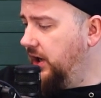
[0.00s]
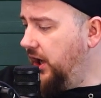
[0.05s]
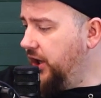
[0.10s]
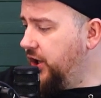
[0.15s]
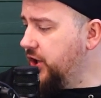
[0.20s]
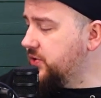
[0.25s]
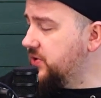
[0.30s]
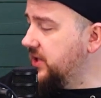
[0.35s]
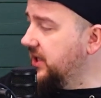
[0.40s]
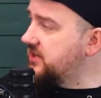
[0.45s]

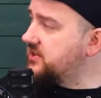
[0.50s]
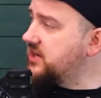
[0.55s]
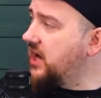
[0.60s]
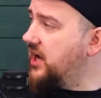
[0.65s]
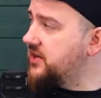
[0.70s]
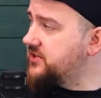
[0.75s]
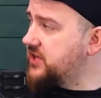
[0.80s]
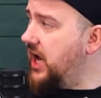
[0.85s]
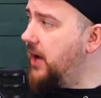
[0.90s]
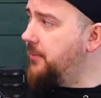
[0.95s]
acoustic
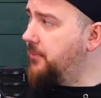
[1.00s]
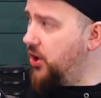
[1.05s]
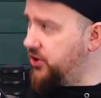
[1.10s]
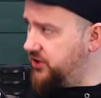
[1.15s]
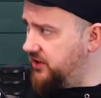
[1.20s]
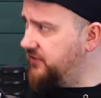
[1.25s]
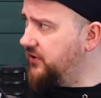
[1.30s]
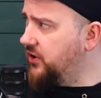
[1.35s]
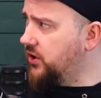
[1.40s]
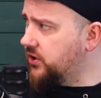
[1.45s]
guitars are more
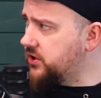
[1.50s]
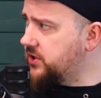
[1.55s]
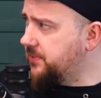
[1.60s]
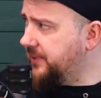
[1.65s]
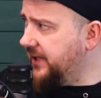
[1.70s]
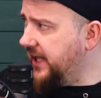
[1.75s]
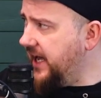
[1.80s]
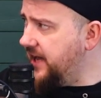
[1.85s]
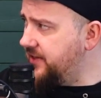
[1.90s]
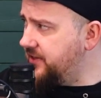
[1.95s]
difficult to
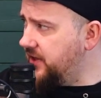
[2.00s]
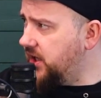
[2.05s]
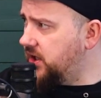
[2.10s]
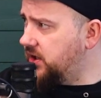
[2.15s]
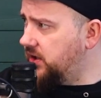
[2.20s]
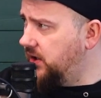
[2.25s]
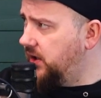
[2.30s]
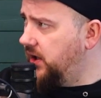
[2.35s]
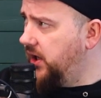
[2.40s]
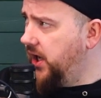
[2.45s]
play
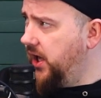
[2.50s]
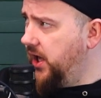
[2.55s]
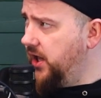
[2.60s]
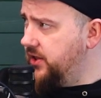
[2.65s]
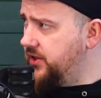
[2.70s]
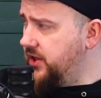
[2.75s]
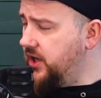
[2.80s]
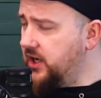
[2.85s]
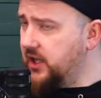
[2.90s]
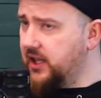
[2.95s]
than
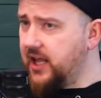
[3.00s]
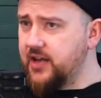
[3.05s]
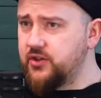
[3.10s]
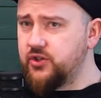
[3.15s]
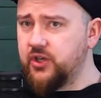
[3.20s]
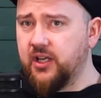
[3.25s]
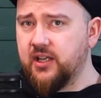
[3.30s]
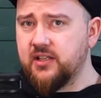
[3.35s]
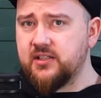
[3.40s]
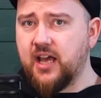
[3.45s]

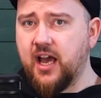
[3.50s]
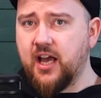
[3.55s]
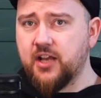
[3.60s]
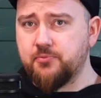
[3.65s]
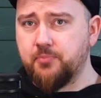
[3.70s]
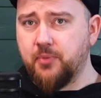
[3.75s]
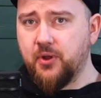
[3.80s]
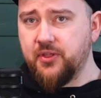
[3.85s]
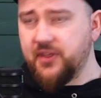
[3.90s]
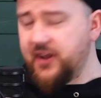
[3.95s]
electric
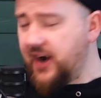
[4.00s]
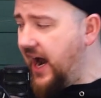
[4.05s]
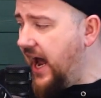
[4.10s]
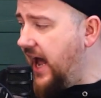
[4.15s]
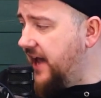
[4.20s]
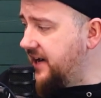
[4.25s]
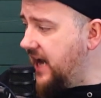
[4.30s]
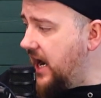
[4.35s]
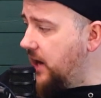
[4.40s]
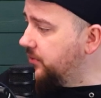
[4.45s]
guitars. But there
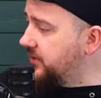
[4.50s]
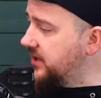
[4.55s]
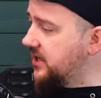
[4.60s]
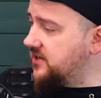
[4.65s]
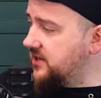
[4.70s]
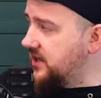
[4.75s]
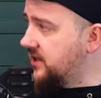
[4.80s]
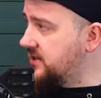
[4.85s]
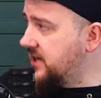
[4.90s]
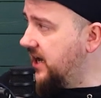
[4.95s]
are now
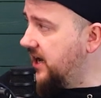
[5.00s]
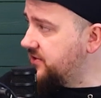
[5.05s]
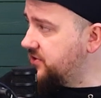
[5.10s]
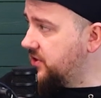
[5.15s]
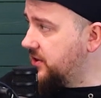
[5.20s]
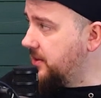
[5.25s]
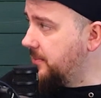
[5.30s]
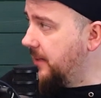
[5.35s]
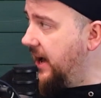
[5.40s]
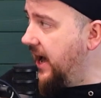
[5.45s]
these guitars on the